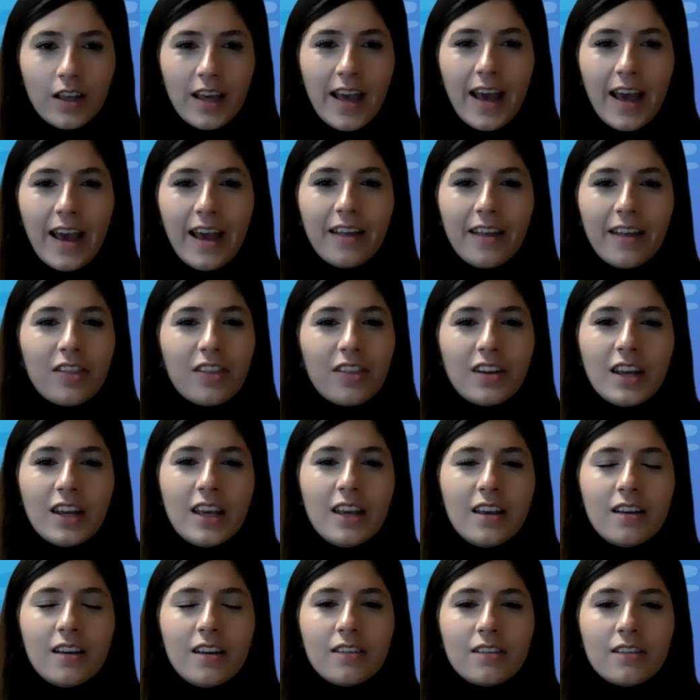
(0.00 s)

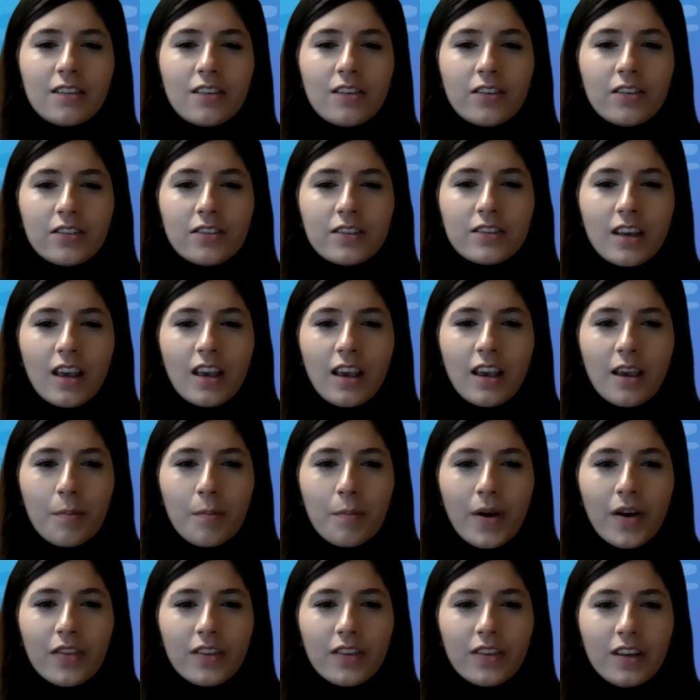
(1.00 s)
Anthony is asking
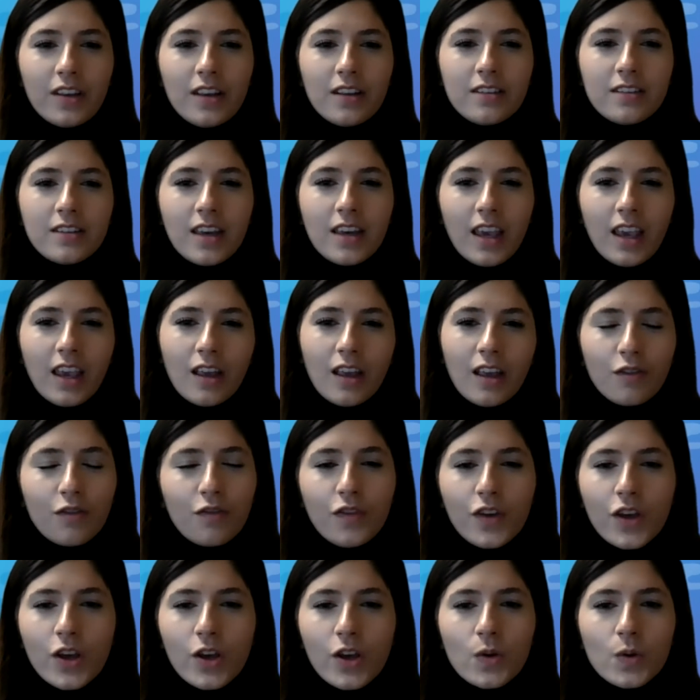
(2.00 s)
about the ticket
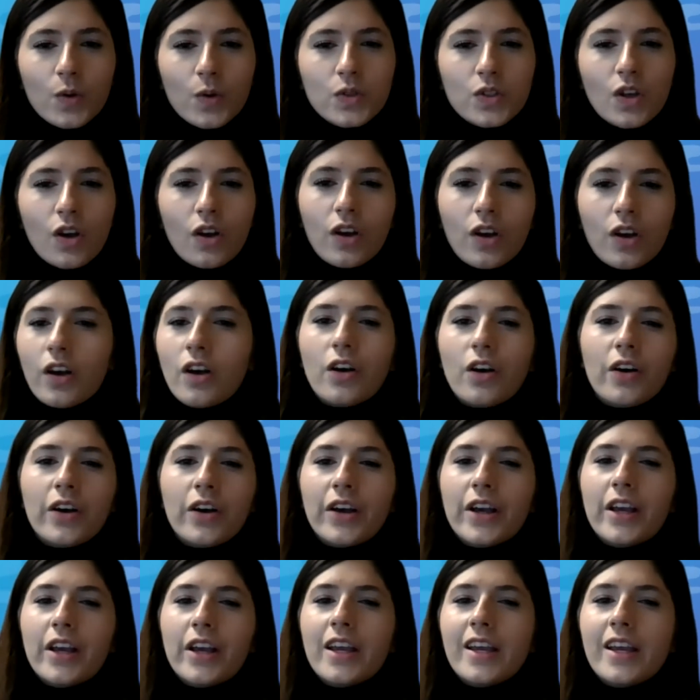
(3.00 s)
views.
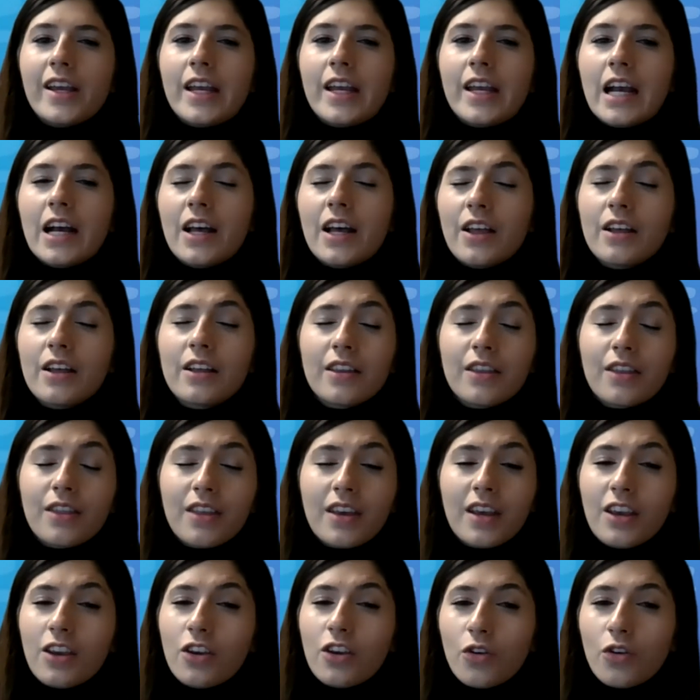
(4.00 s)
I
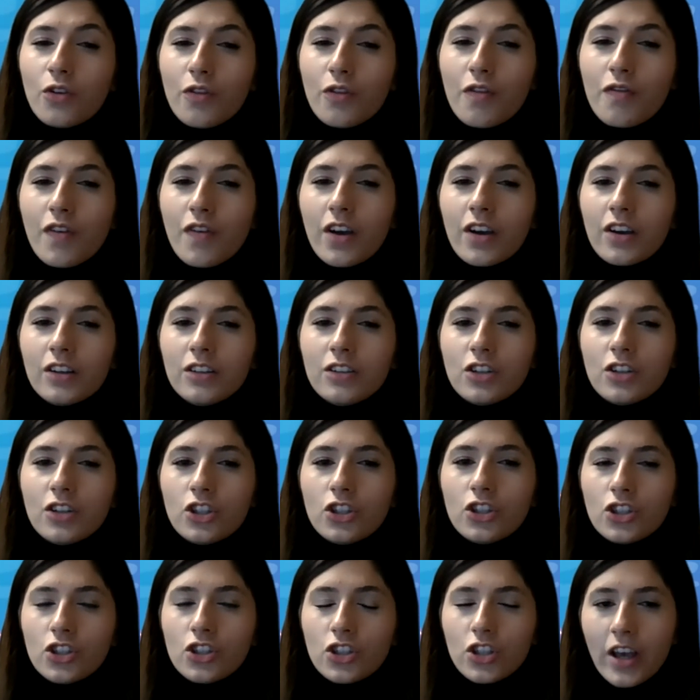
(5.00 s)
think you're referring to
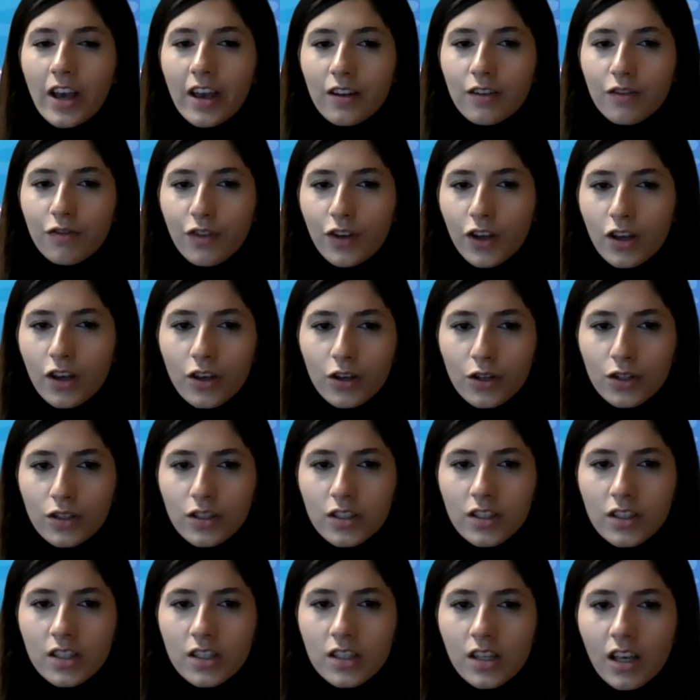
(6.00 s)
shared
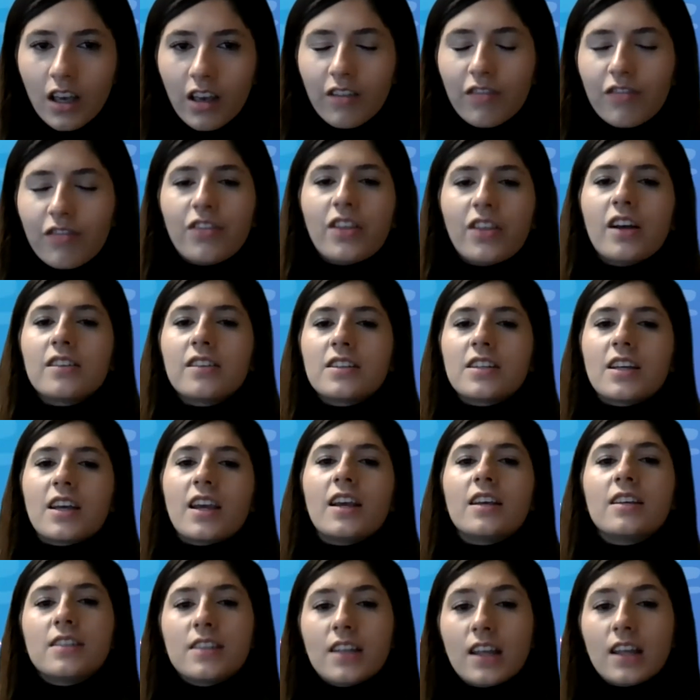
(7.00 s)
views. If that's the
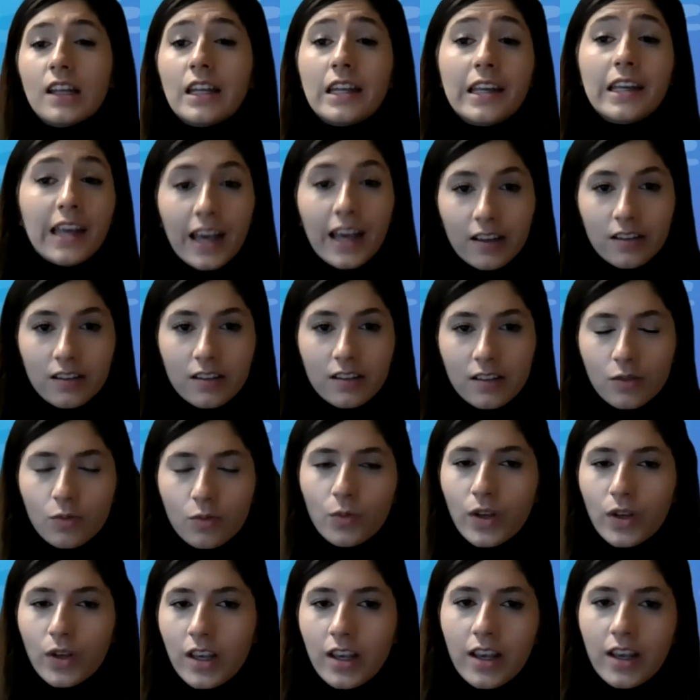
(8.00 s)
case, then yes,
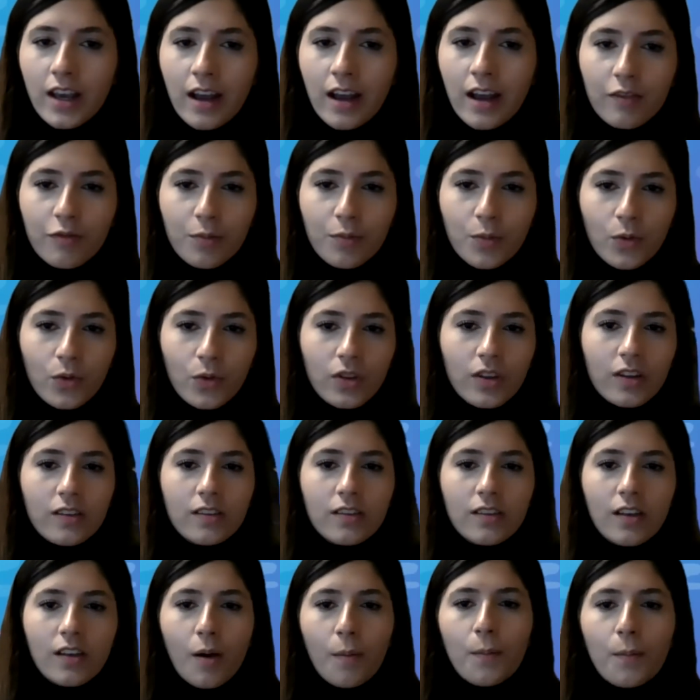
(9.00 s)
we have brought
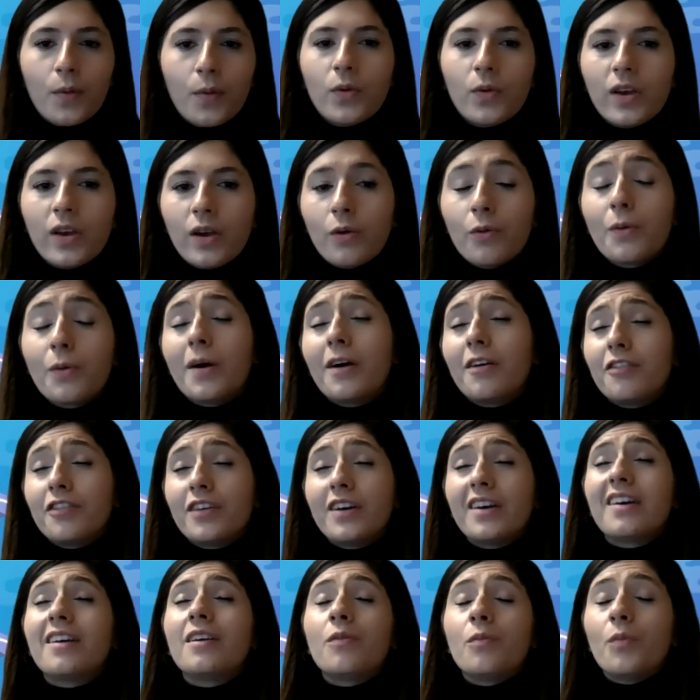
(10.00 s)
this up. We are aware of
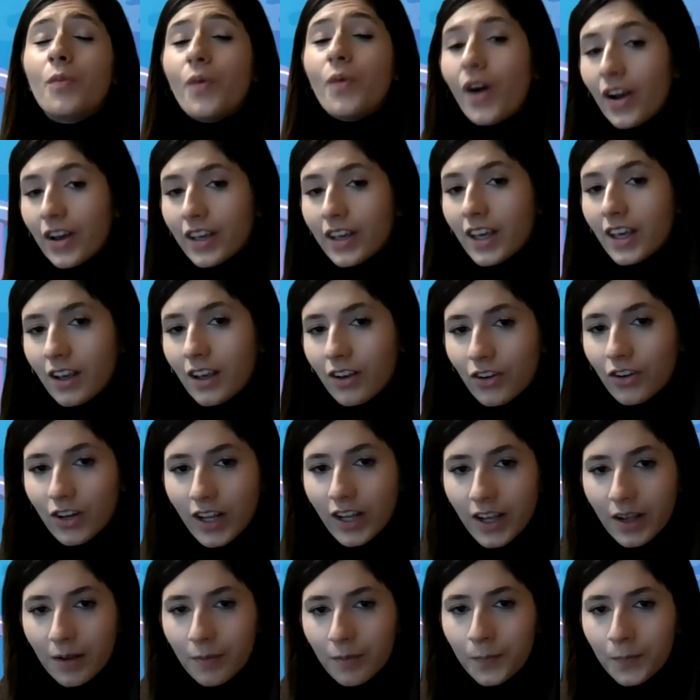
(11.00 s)
it and working on it.